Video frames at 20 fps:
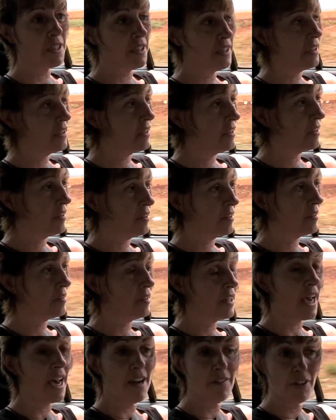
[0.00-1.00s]
and
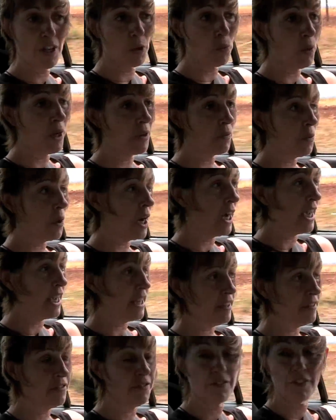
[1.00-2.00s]
having one
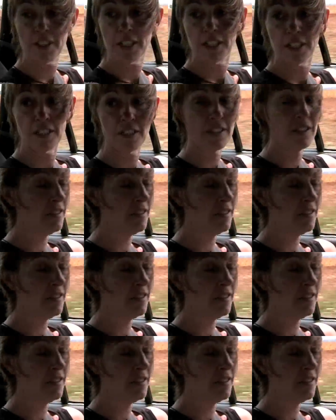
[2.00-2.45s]
wife, and